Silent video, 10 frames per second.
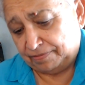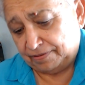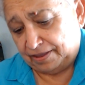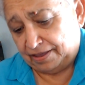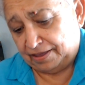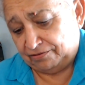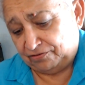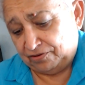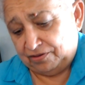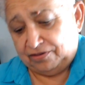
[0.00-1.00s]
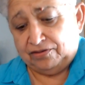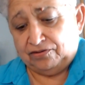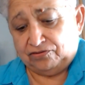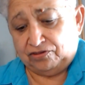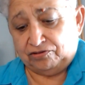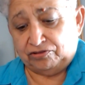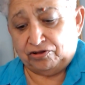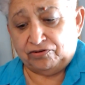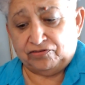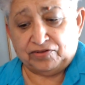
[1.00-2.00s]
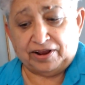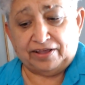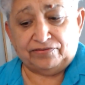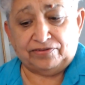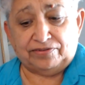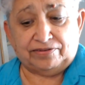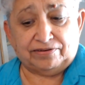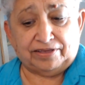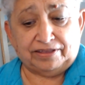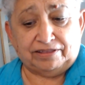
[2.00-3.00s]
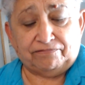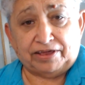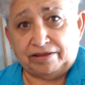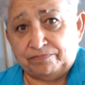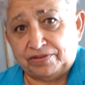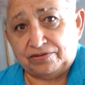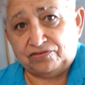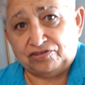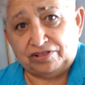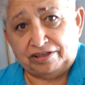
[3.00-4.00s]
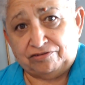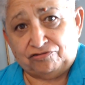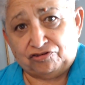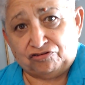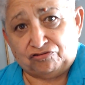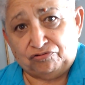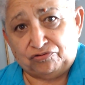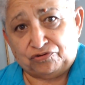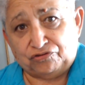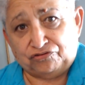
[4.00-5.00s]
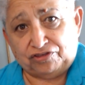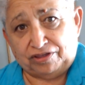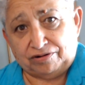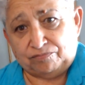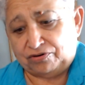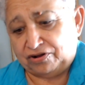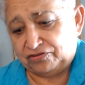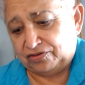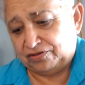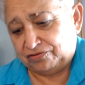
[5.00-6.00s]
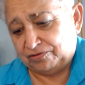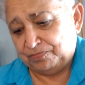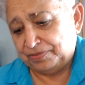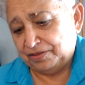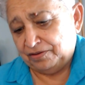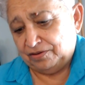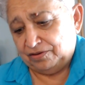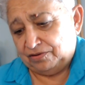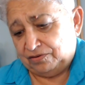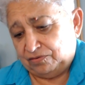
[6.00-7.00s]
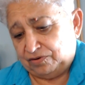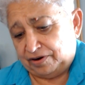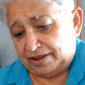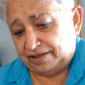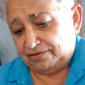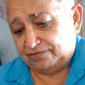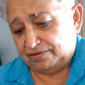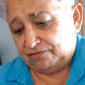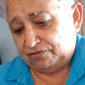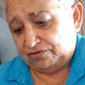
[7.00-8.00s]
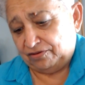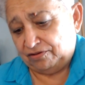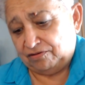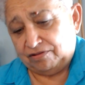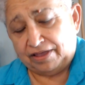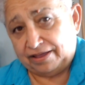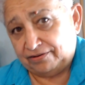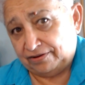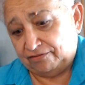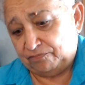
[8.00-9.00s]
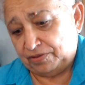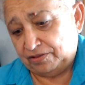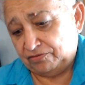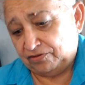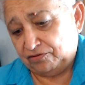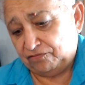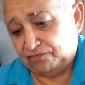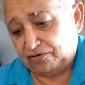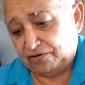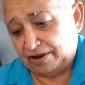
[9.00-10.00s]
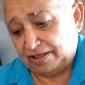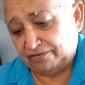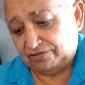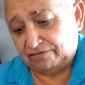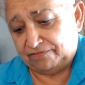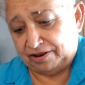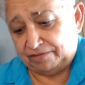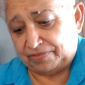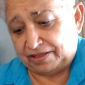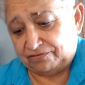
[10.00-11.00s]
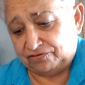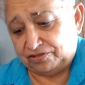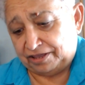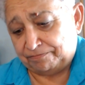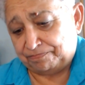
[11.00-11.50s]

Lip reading: Hatch. So you'll notice it hasn't developed a slit just through the roasting process, whereas every single Hatch I've peeled so far has developed that slit.